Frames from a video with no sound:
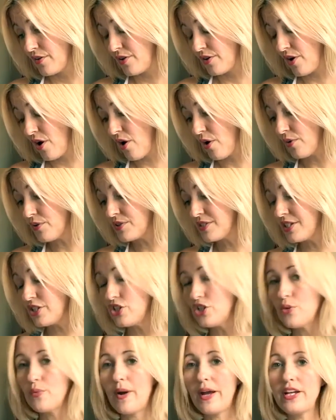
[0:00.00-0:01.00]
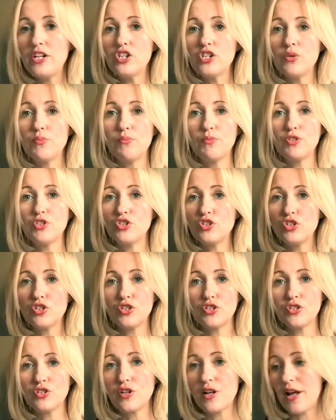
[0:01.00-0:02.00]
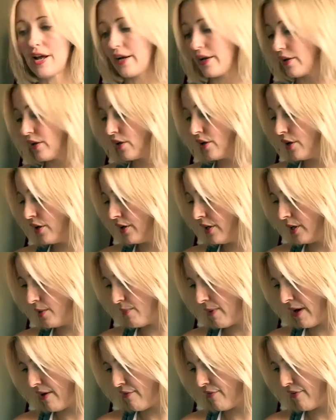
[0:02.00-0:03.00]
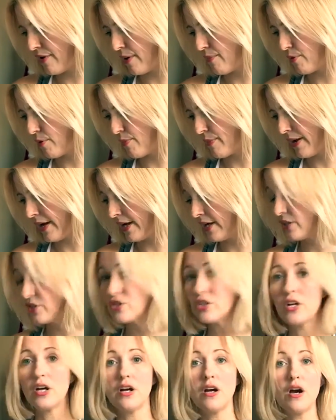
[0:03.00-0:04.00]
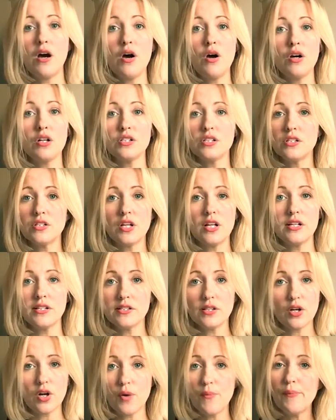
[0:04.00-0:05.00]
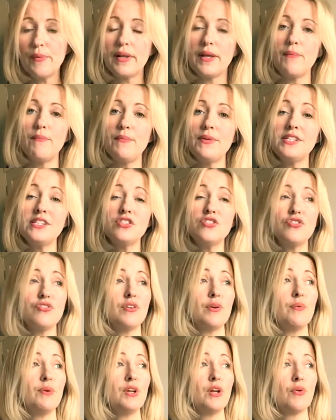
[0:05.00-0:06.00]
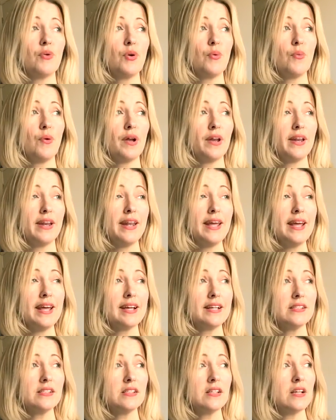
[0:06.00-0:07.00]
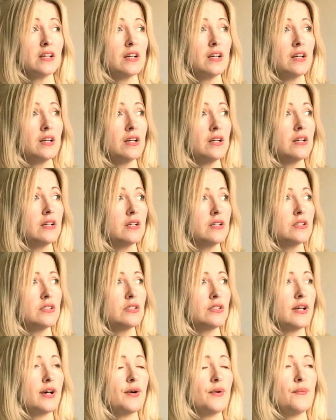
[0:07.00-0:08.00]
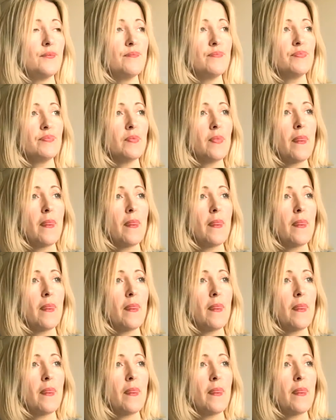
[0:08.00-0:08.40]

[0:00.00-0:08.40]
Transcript: the whole situation was just like learning about fibromyalgia. Oh, it's a complete mystery. We don't know what it is. So